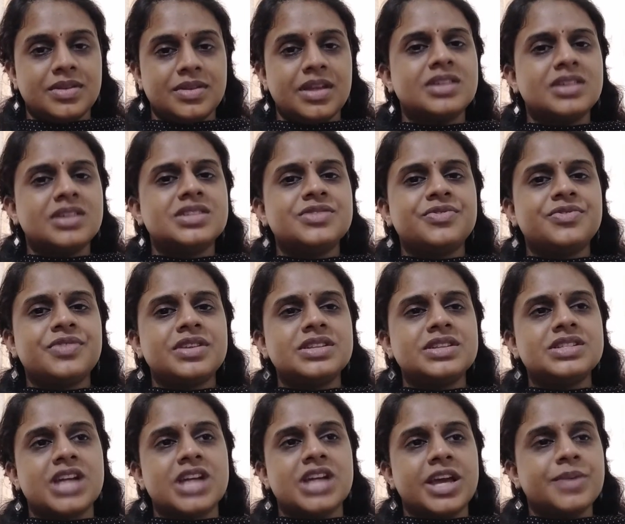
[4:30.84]
There are
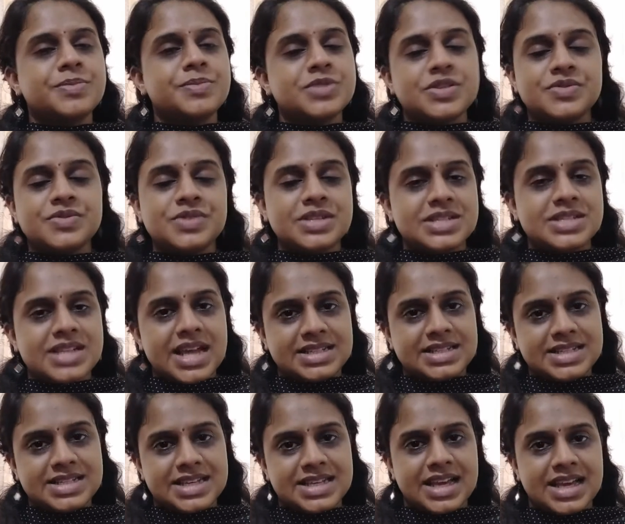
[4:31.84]
different types of
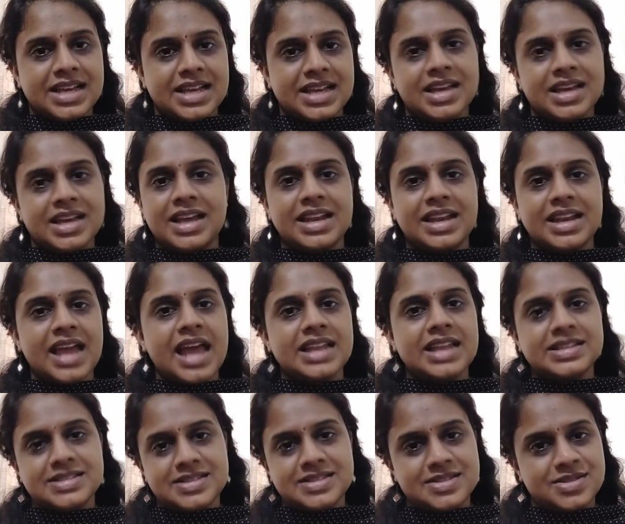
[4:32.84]
syntactic
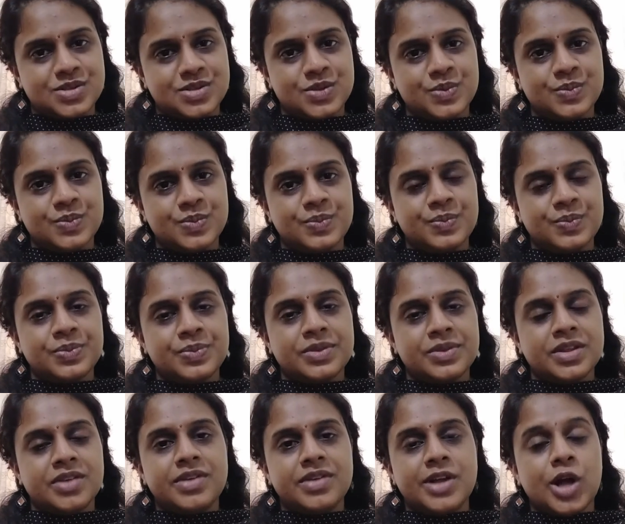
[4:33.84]
analysis.
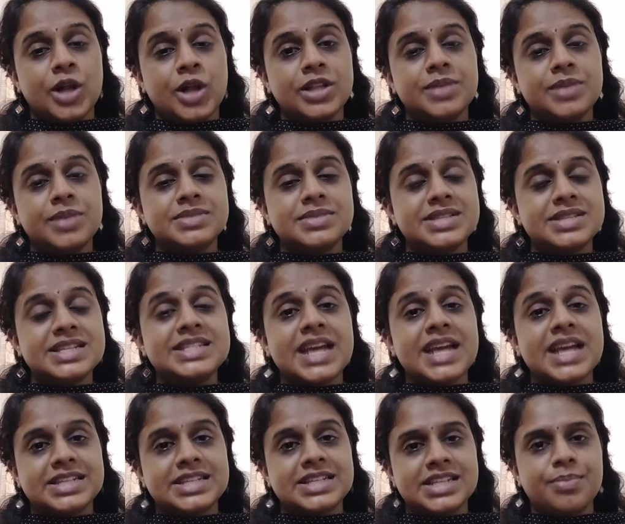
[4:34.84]
We call them
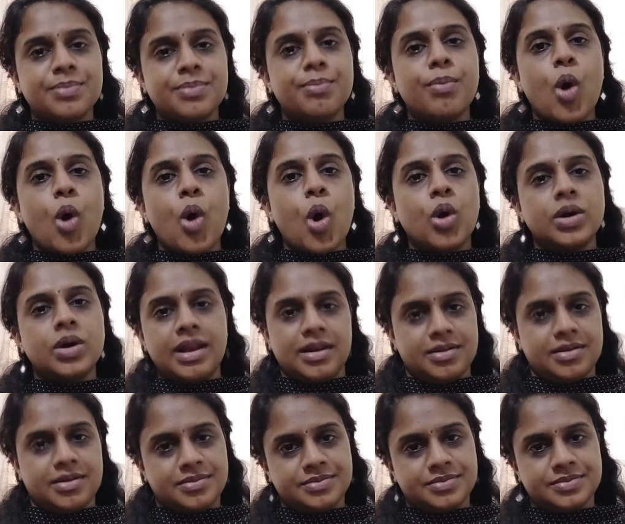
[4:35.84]
syntactic
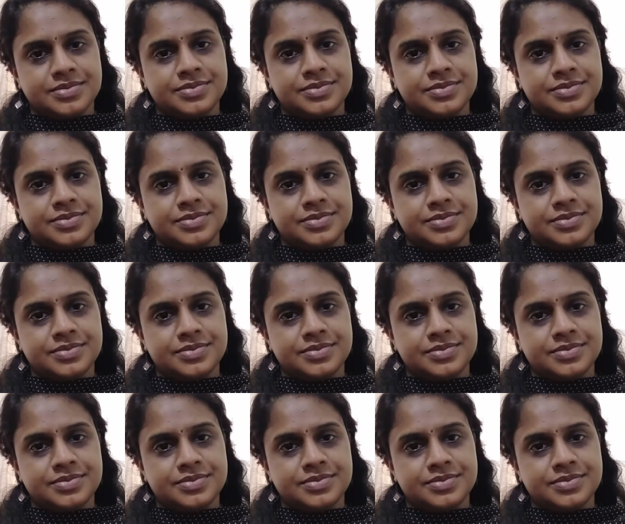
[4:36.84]
model.